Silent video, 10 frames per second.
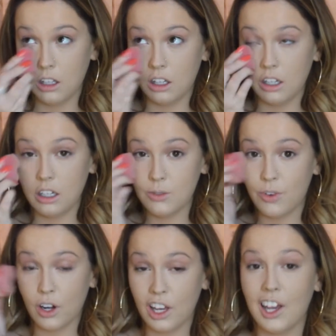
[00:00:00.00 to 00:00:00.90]
it is
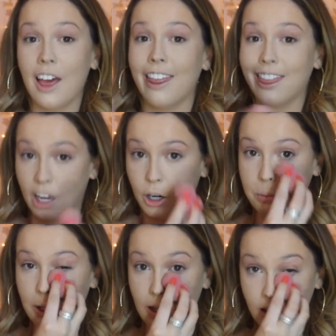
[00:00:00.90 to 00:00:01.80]
fucking
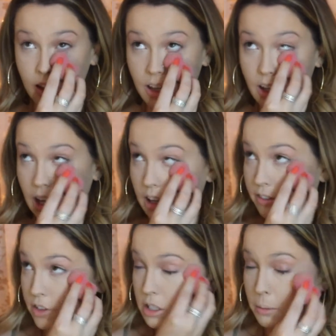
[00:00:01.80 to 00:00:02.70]
therapy
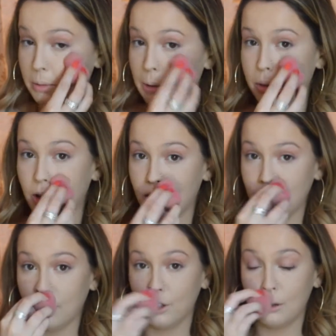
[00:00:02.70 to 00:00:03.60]
for some people,
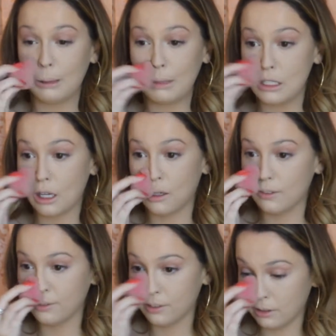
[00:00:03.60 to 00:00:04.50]
including
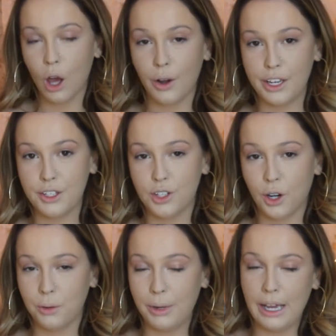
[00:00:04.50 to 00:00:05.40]
myself. Okay,
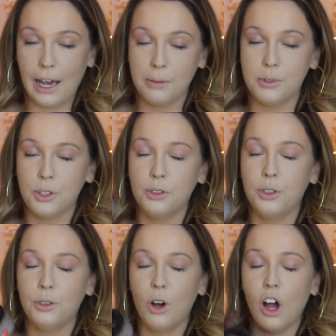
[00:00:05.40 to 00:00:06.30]
so my
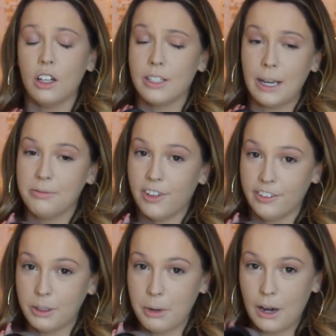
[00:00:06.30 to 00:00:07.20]
absolute all-time
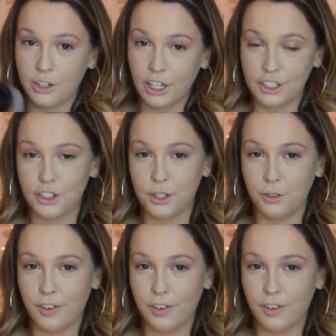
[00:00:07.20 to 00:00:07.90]
favorite powder is Too